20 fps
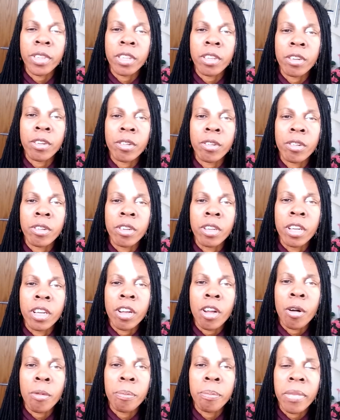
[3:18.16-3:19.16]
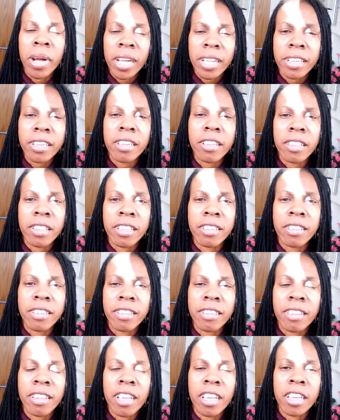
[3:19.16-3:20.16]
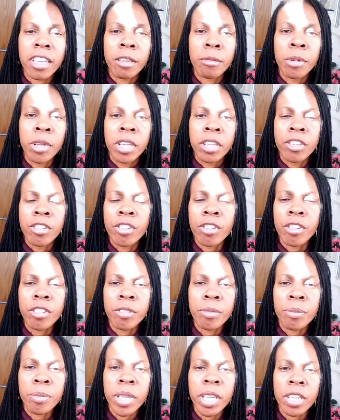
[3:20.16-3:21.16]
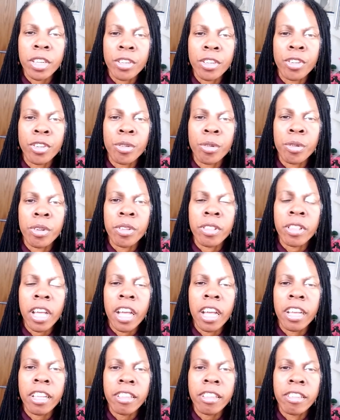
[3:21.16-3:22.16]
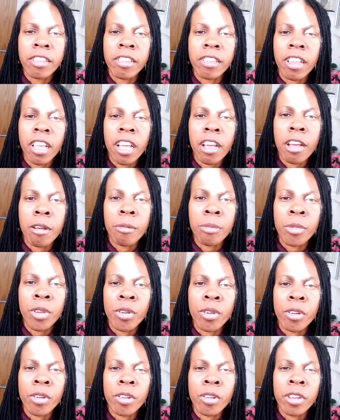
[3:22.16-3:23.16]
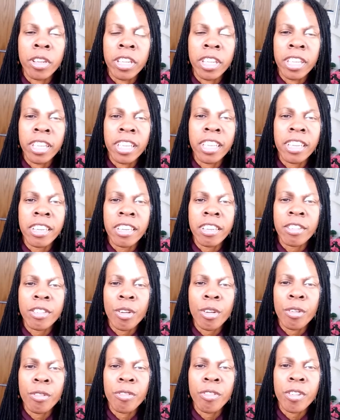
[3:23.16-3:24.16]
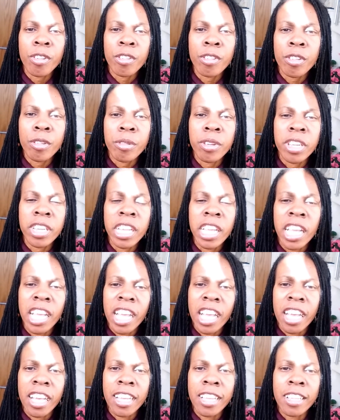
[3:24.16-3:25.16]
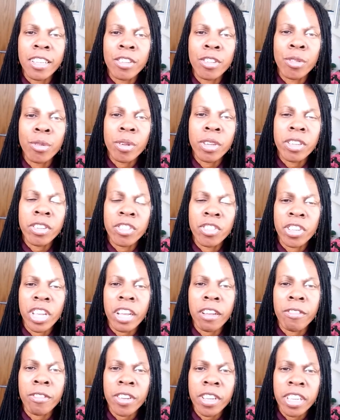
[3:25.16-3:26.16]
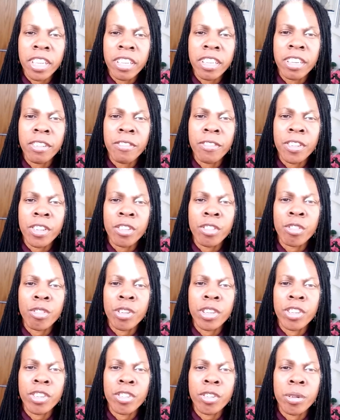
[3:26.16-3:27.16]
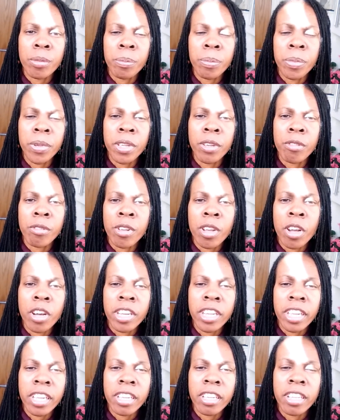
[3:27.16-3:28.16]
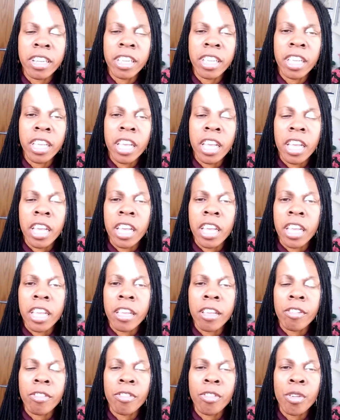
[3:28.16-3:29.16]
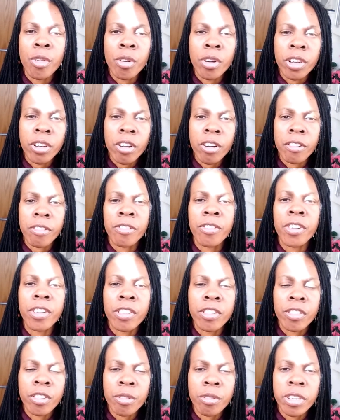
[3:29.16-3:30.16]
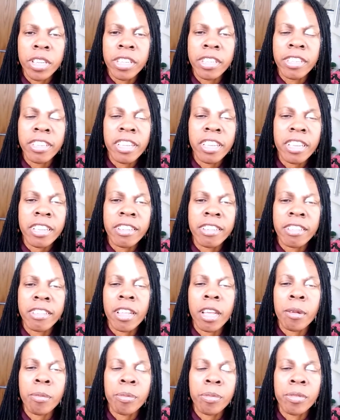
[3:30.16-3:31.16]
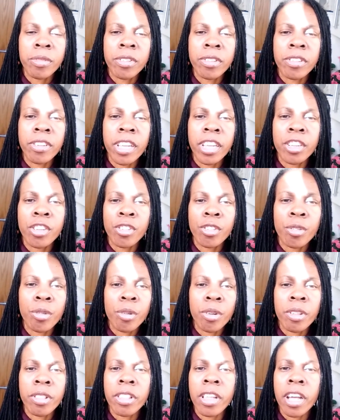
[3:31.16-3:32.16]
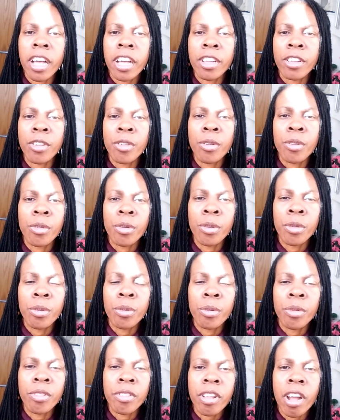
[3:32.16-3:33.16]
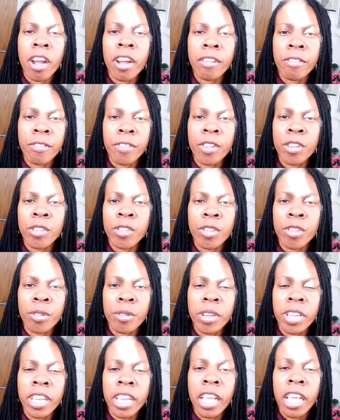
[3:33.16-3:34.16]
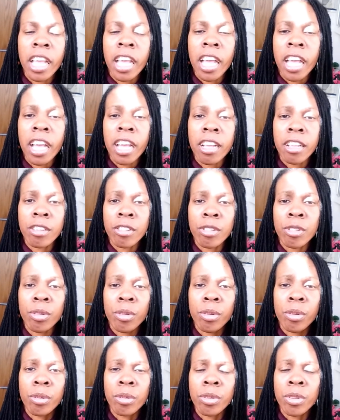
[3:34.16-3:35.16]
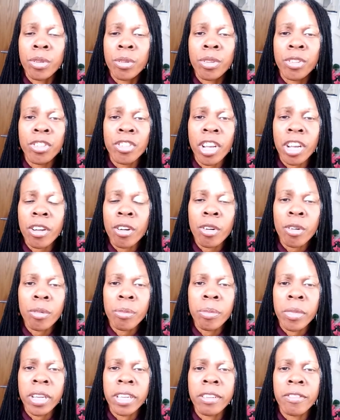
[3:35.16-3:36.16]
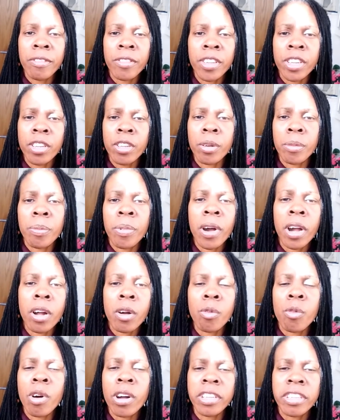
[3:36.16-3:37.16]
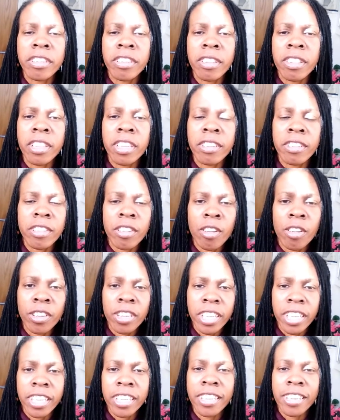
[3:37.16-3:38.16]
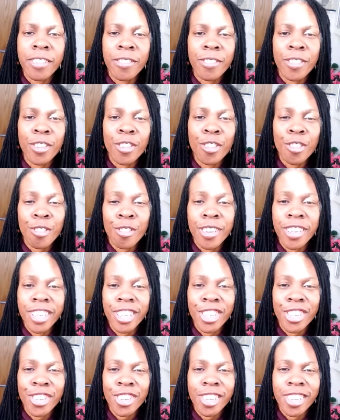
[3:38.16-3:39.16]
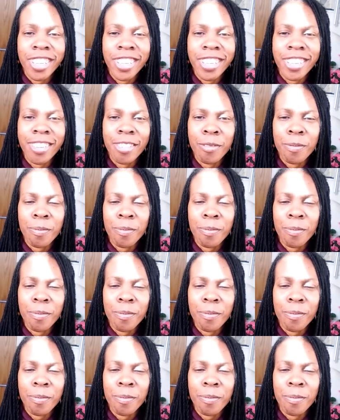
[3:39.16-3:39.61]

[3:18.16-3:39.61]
you know, combat at this time, just make sure that your kidneys are filtering, and you can check for kidney filtration periodically. If you are not filtering, take steps to ensure that you start filtering. And so you could check out my video part one to this on kidney filtration.